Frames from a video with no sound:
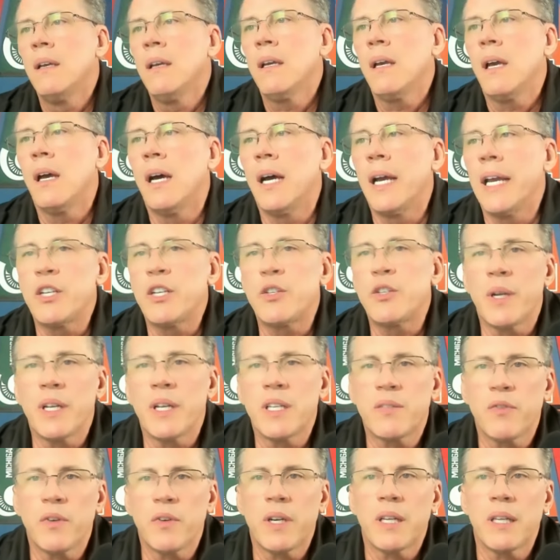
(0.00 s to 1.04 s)
Uh, he
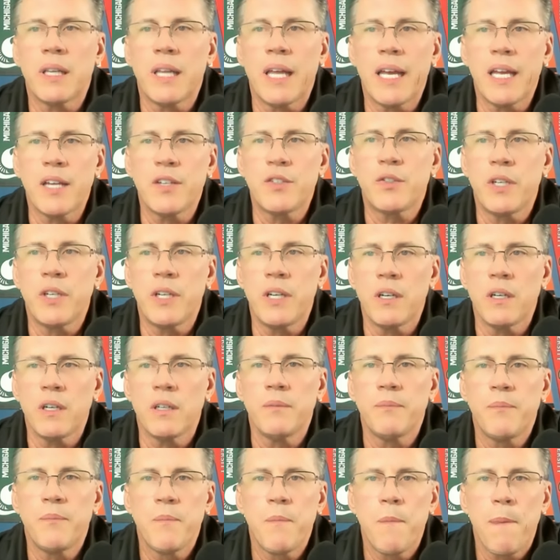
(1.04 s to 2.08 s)
transferred in last
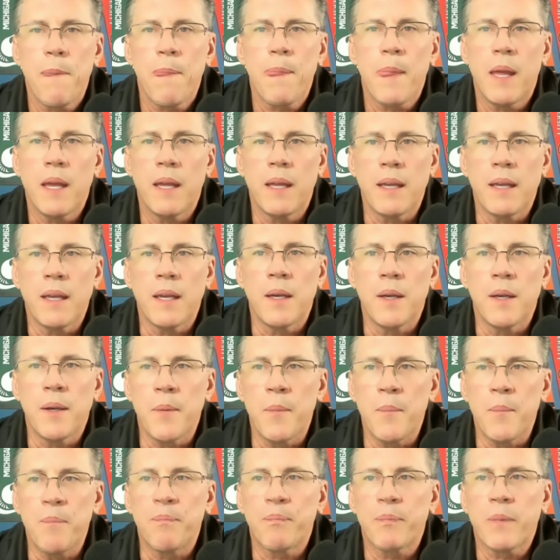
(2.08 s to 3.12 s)
year,
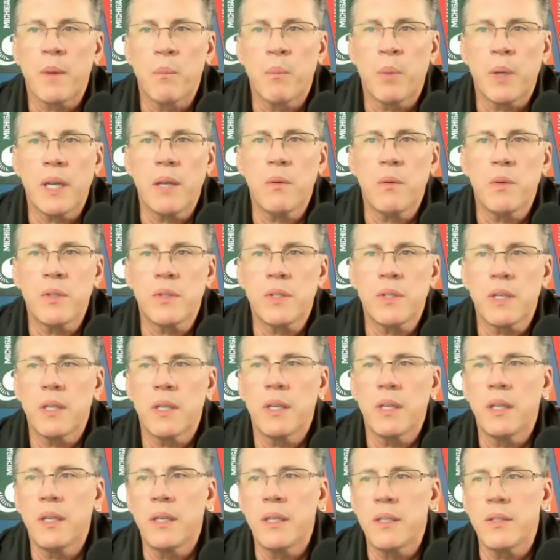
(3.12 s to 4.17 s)
um, but he was
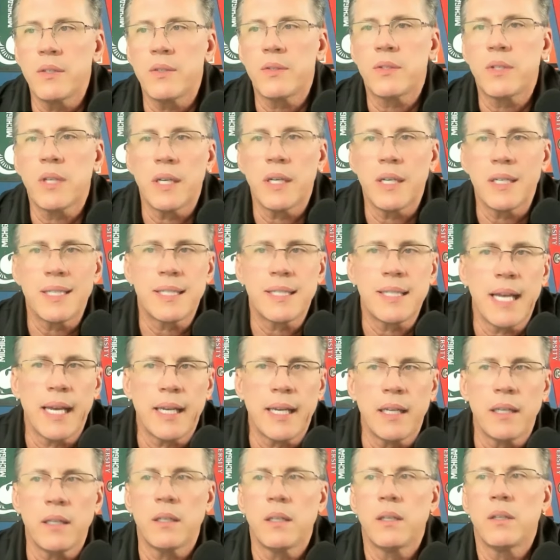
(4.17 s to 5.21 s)
in his uh,
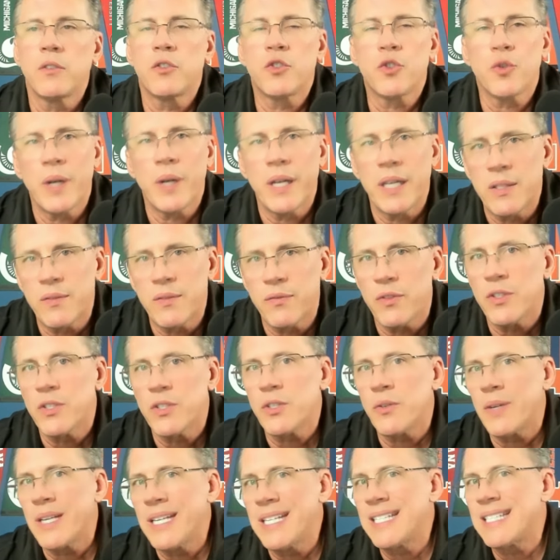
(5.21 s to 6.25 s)
second transfer,
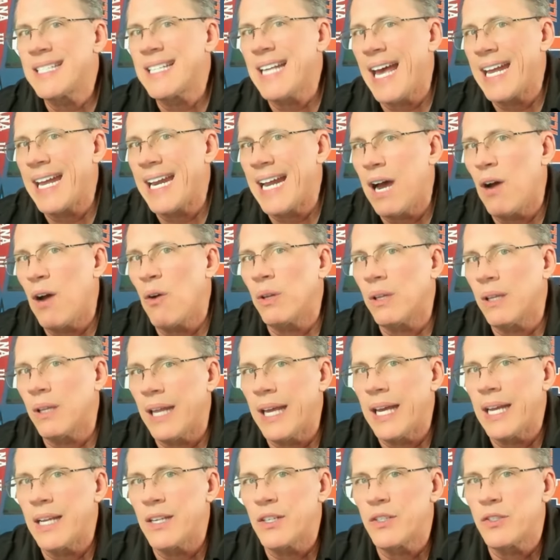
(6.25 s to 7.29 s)
so he sat out
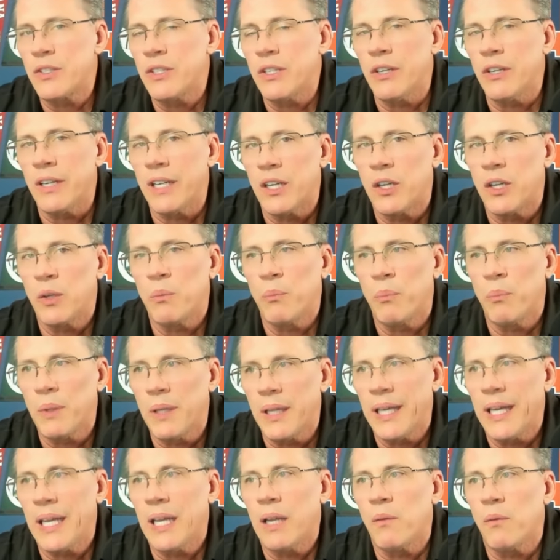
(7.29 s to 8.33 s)
last year. He couldn't
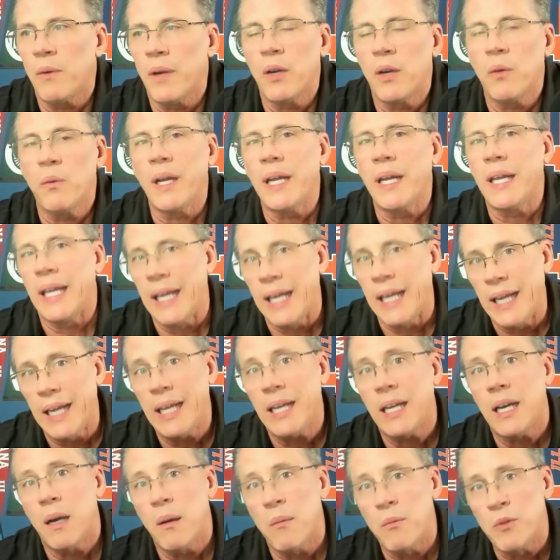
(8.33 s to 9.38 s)
play right away. He
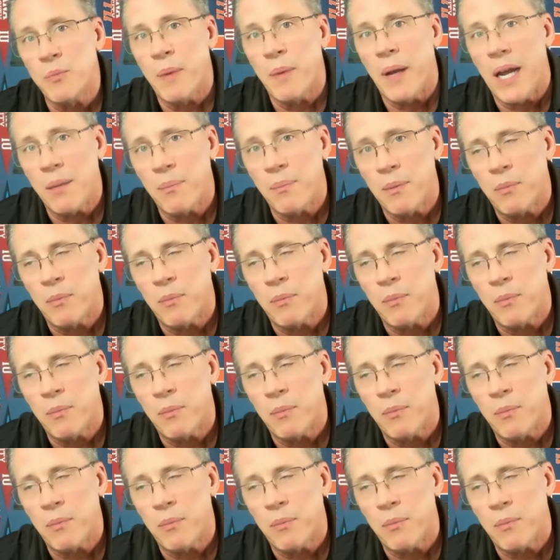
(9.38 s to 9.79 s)
comes back.